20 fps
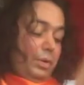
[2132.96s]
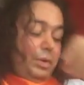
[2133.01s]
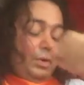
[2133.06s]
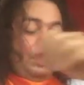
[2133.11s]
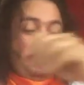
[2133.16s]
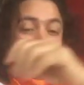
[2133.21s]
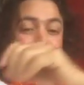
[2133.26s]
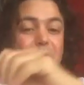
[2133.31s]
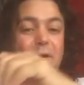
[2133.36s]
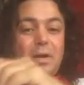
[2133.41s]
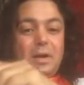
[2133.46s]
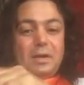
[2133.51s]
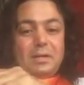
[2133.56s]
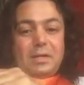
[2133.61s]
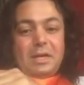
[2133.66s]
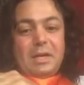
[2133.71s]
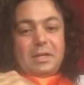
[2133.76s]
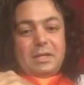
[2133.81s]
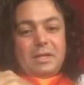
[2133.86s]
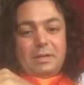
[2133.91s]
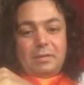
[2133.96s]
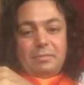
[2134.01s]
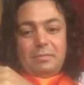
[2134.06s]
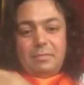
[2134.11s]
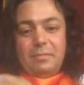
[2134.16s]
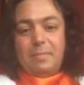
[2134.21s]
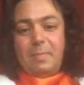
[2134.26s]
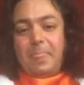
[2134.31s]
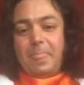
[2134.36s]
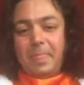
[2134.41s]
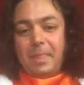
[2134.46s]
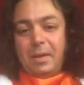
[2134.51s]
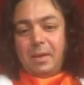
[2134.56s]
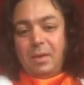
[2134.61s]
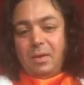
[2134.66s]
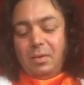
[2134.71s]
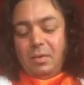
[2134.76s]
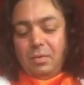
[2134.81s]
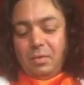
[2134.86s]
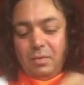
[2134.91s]
you are attentive,
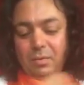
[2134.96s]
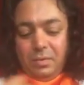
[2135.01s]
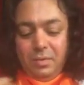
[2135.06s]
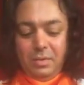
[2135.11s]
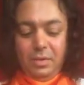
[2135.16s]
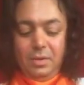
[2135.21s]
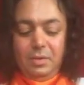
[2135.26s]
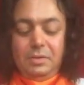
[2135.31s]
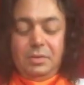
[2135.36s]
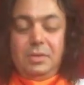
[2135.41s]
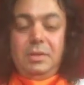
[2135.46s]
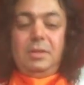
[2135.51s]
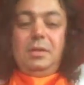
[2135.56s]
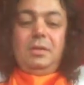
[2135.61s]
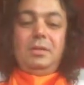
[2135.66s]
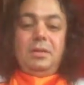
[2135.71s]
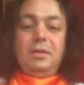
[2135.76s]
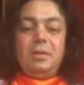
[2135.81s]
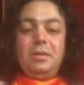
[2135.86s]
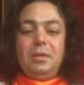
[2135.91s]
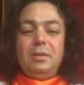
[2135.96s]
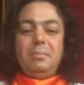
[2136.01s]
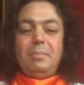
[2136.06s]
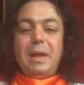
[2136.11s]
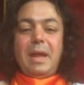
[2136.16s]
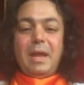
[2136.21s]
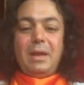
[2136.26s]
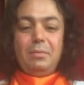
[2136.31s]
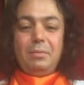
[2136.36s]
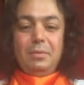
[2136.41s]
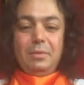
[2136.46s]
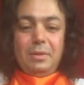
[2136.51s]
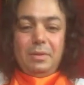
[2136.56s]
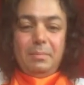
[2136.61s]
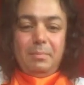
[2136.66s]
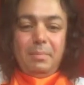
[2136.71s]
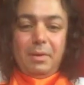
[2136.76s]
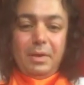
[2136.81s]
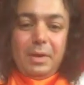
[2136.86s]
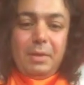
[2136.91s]
you see, the
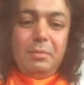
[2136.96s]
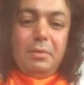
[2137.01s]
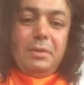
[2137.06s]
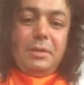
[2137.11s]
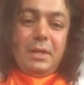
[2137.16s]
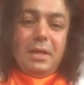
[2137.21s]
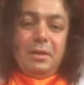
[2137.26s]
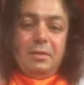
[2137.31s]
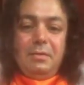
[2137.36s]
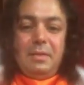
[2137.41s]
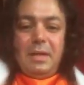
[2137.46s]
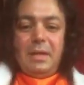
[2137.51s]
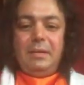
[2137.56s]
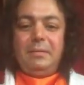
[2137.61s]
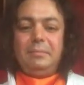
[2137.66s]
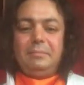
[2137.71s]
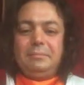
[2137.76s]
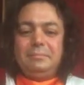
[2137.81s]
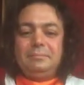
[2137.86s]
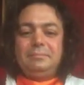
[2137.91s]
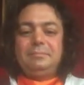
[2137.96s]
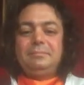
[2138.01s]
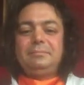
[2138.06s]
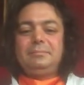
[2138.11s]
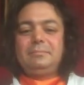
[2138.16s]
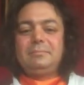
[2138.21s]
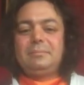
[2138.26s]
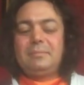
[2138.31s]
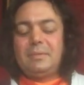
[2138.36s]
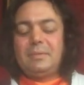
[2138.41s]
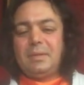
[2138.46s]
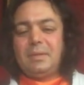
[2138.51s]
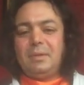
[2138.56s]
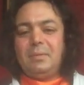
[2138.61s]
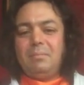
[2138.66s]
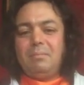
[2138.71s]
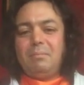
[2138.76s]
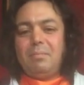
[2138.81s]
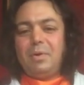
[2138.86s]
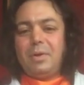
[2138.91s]
body will tell you that.
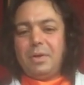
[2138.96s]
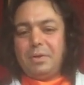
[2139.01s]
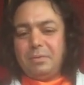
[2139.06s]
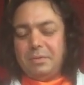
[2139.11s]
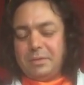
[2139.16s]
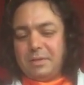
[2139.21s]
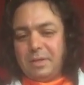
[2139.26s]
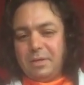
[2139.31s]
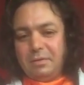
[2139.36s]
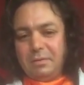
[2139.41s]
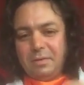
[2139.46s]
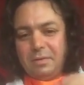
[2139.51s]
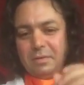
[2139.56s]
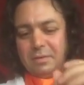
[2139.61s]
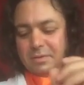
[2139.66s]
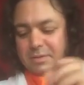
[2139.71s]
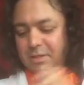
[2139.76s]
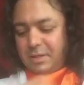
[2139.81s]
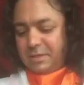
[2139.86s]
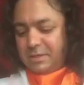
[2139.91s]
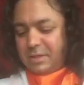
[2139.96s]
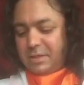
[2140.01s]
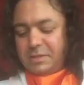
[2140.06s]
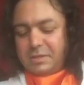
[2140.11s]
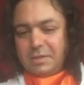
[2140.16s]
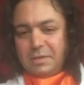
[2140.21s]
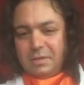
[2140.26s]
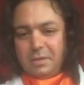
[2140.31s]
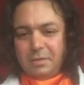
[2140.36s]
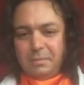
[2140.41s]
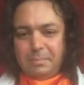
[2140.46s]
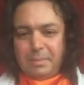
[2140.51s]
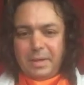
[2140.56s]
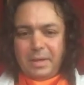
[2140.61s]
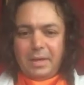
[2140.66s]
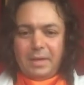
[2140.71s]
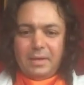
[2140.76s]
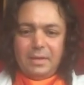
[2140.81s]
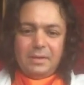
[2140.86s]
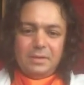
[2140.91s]
Body will tell you a little sensation, a little
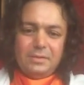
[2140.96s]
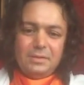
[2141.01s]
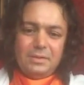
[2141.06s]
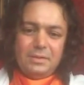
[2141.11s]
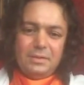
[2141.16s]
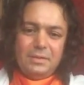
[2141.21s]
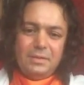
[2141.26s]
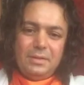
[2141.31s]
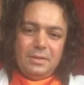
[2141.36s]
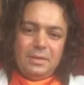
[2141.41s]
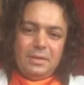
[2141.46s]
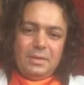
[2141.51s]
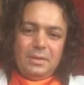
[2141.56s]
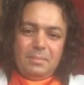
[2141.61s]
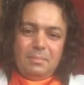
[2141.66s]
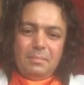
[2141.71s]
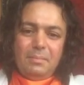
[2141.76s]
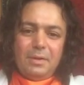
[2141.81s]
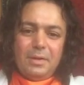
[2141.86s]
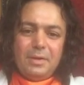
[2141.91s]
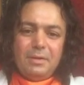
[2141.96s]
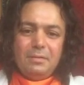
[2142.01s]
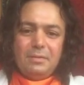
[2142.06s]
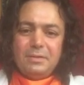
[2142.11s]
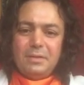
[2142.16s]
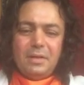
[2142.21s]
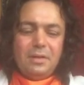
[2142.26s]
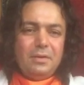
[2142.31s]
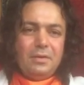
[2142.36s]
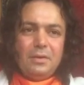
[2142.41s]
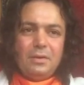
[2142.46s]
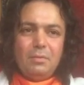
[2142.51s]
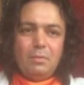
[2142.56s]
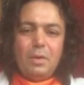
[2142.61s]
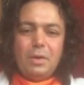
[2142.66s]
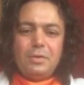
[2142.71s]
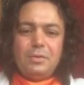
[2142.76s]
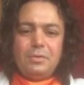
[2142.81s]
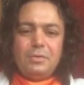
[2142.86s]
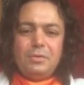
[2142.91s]
pain, you see. Body will tell you not
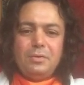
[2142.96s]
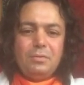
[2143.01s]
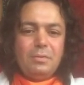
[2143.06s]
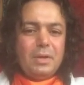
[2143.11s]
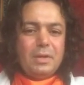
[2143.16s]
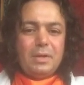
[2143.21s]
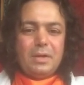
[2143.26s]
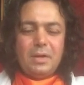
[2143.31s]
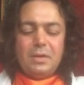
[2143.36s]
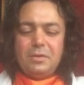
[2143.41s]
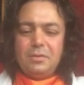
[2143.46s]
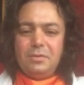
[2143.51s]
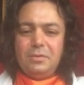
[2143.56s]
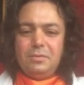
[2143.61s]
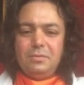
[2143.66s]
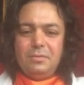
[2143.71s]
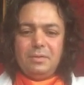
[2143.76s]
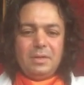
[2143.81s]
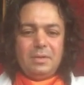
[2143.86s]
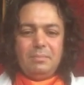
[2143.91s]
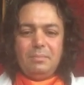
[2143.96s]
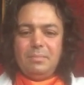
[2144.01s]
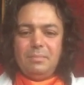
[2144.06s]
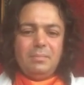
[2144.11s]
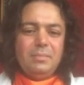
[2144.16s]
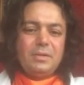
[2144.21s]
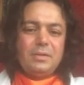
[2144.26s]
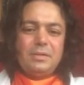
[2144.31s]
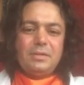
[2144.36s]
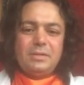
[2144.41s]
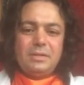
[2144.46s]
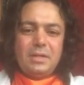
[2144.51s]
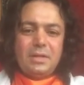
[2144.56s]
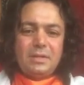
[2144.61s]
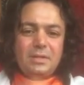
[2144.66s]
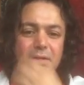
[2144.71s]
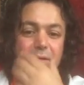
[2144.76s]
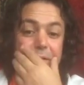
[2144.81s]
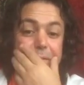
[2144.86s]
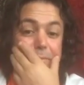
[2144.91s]
what to do, what not to do. And it's not
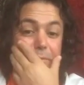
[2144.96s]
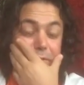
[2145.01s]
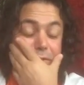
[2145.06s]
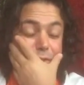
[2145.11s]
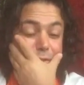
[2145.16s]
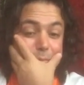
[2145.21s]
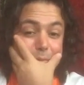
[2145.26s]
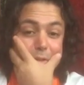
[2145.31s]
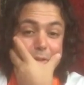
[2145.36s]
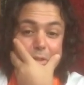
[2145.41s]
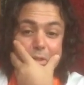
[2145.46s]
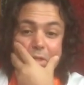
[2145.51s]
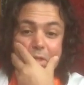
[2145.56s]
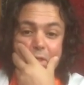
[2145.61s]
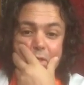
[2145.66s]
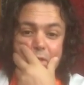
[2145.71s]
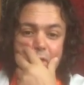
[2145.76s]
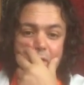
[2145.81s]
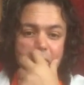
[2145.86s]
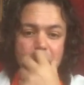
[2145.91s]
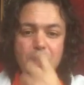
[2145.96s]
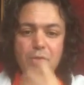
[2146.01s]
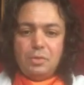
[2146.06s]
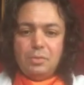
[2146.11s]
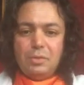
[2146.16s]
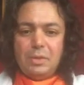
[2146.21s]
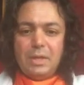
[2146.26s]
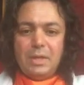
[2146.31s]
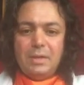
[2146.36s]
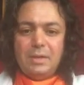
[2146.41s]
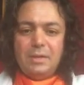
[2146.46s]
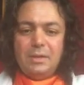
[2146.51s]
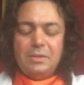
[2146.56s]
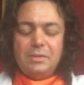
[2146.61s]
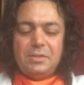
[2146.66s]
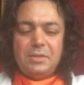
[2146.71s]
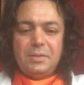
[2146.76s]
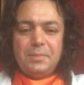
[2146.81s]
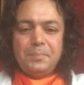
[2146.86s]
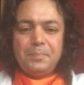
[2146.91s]
telling Moksha Mukti that's not to do that, you
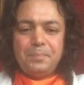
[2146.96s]
see.